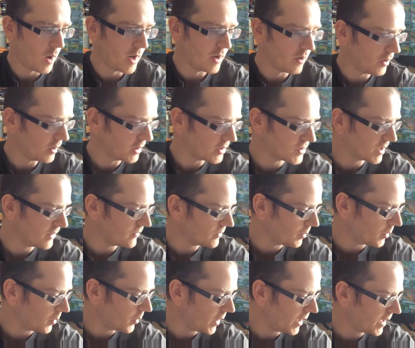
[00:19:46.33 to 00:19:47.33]
why not just give
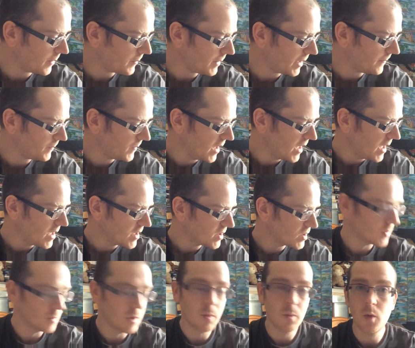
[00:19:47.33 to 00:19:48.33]
them away? I mean,
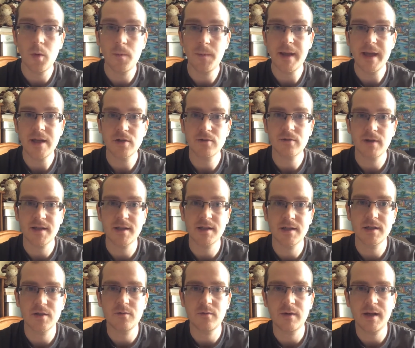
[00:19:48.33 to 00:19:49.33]
some of them would be
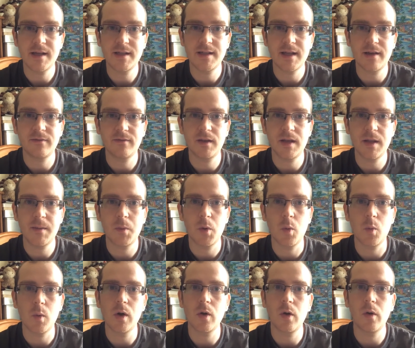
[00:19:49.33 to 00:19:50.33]
interesting to read, definitely,
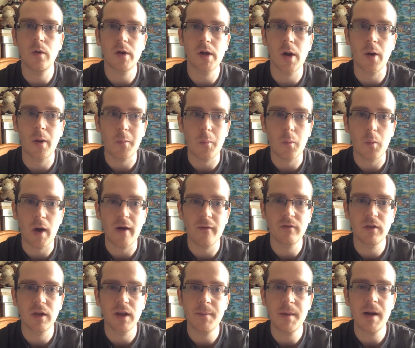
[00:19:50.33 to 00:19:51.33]
but I
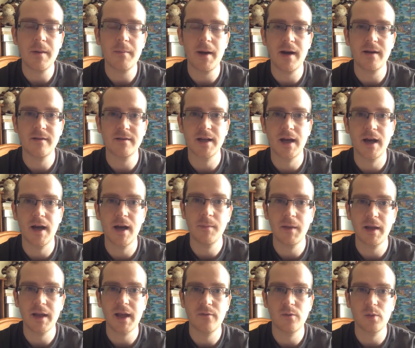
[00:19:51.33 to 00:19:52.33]
have a limited amount of
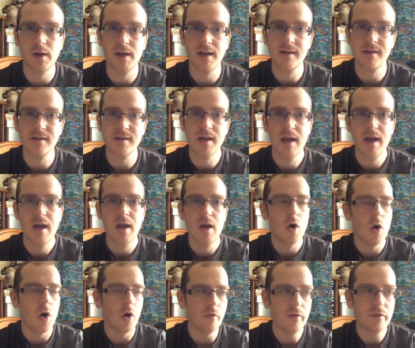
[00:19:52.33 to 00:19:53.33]
time, like everyone else.
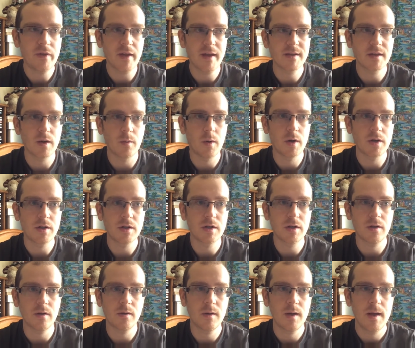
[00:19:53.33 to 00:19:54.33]
Other things I want to
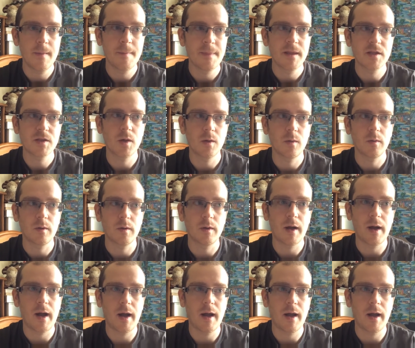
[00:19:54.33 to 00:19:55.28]
do, so